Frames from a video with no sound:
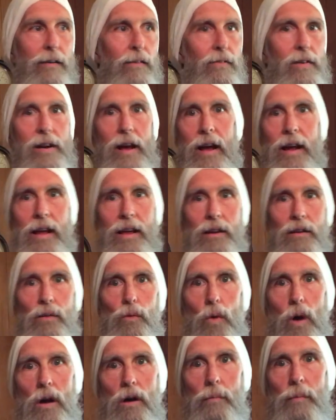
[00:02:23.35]
If you're not eating
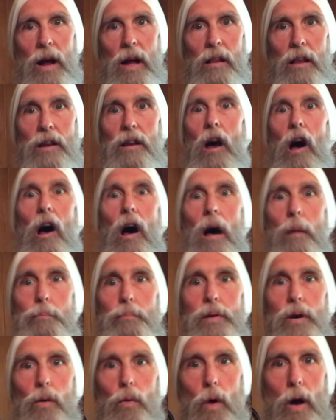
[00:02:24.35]
watermelon,
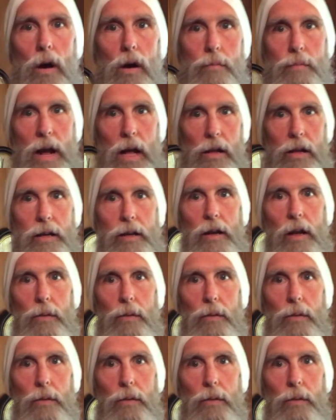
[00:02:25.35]
up your watermelon